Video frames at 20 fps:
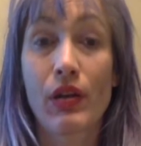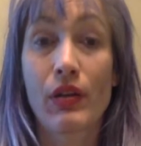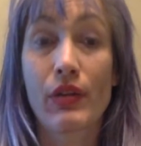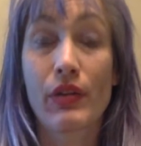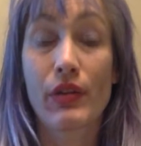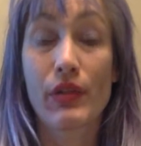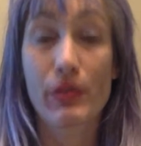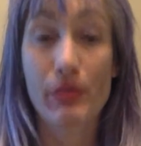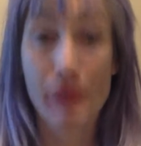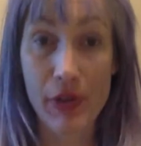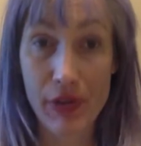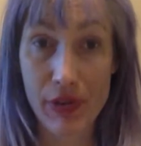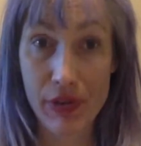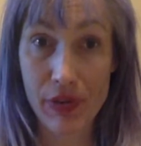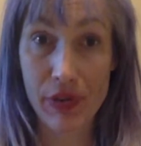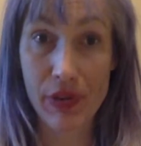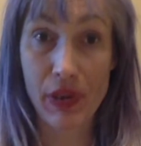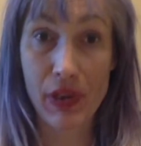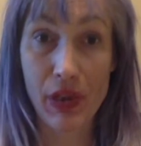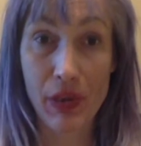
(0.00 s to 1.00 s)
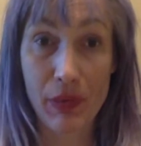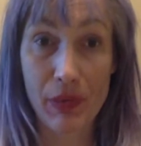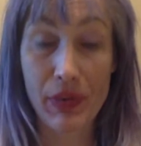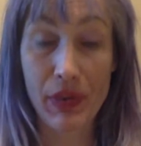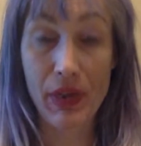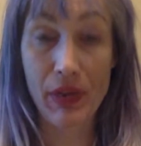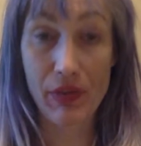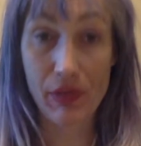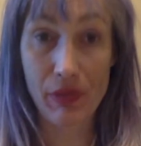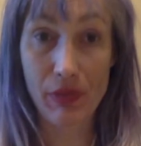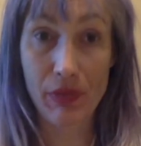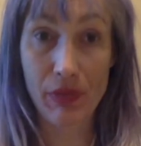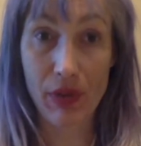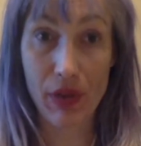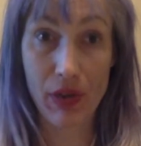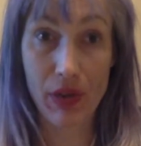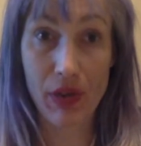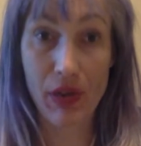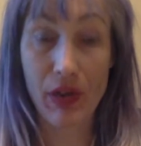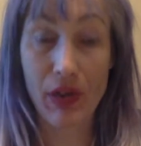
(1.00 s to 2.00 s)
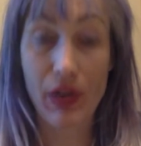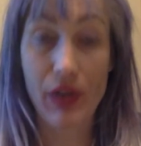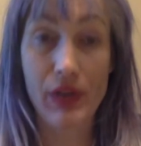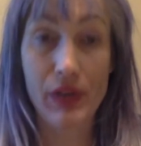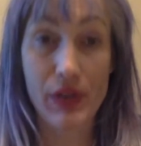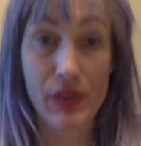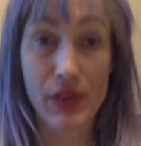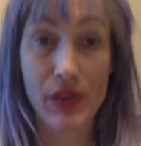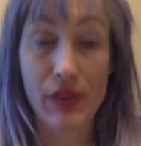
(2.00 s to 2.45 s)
the depression that comes after mania. I just